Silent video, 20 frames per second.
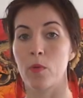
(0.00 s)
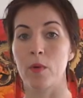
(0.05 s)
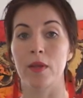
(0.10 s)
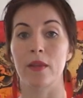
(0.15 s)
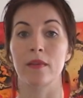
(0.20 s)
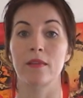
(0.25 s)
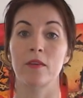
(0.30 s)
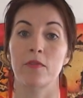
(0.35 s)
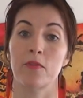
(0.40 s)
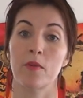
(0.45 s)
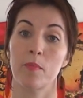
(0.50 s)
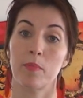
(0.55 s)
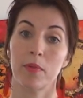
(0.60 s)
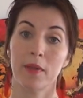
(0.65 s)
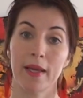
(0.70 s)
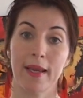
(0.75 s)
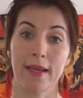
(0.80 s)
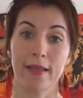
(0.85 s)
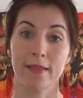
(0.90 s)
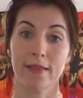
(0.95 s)
with different
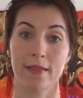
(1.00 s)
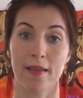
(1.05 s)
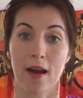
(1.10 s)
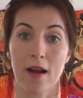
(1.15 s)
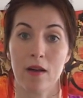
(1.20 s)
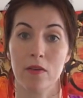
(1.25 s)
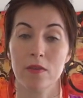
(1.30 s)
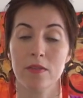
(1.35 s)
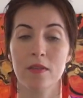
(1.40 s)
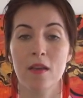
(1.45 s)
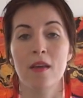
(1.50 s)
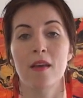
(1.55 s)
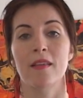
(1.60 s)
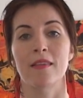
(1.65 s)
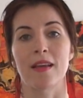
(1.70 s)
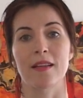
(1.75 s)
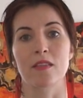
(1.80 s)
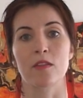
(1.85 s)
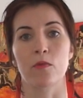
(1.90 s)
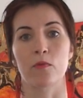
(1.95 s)
playing styles,
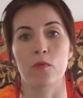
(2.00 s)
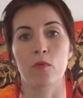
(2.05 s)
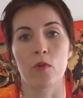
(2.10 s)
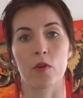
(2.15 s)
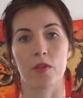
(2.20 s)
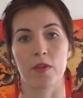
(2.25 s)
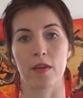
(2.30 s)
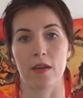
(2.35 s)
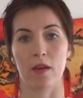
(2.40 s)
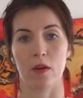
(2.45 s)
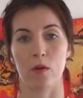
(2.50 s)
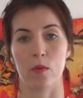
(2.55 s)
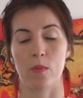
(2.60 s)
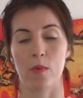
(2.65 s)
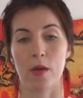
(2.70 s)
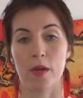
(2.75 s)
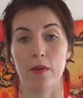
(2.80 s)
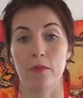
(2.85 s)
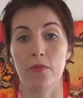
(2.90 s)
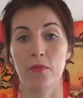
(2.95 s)
that's a fourth gear
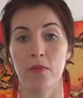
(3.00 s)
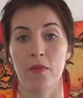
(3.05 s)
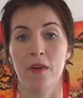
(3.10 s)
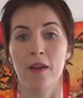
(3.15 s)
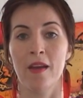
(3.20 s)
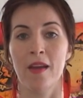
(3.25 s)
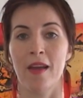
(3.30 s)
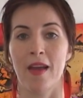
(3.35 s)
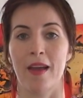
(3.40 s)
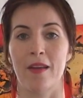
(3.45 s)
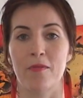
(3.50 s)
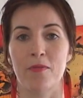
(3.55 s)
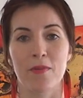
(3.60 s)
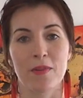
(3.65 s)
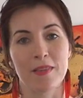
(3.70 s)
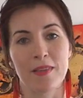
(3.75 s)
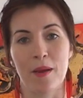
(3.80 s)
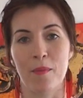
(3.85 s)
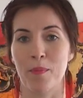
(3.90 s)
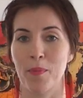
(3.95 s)
riff. And for
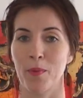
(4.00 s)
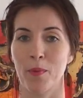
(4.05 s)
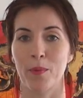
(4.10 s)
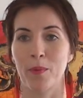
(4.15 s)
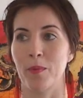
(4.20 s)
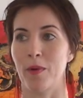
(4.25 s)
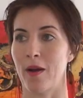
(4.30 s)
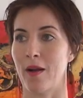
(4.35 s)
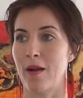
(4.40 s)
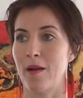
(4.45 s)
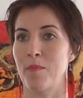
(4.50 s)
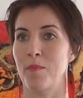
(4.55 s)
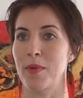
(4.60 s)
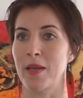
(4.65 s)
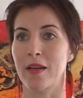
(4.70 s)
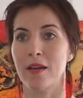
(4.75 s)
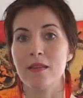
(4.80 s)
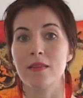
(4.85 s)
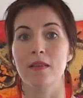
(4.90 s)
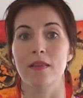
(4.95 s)
example,
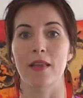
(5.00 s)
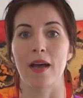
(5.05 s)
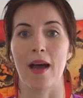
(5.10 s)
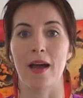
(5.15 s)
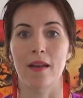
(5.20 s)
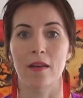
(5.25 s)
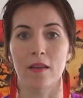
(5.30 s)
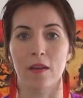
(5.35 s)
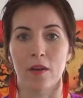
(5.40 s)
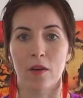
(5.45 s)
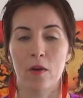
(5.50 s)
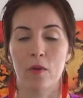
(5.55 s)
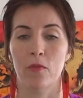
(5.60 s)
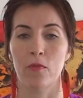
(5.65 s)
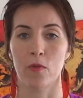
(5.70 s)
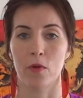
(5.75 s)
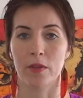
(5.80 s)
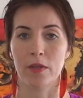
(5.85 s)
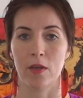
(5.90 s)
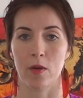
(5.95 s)
because of that,
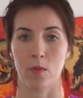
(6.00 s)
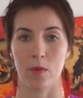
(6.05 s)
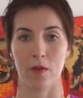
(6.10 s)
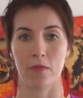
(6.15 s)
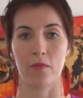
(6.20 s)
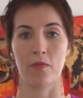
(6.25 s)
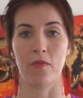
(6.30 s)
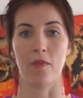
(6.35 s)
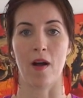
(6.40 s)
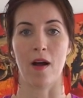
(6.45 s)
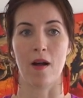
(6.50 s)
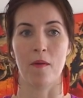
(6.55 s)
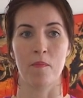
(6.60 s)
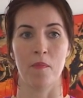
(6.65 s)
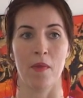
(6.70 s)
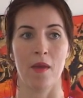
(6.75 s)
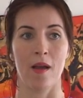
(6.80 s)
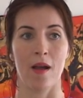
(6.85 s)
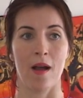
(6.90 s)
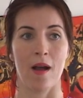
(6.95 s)
fourth gear riff,
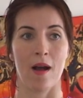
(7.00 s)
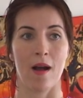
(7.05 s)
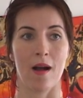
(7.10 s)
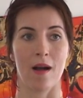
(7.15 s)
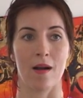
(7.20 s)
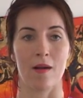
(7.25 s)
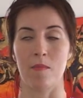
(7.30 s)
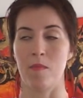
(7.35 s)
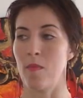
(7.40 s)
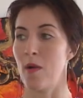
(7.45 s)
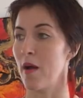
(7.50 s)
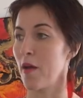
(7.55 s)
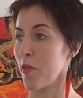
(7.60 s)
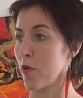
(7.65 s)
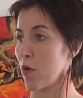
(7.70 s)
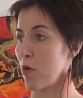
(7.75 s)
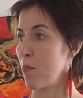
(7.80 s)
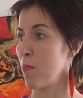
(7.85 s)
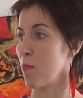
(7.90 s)
other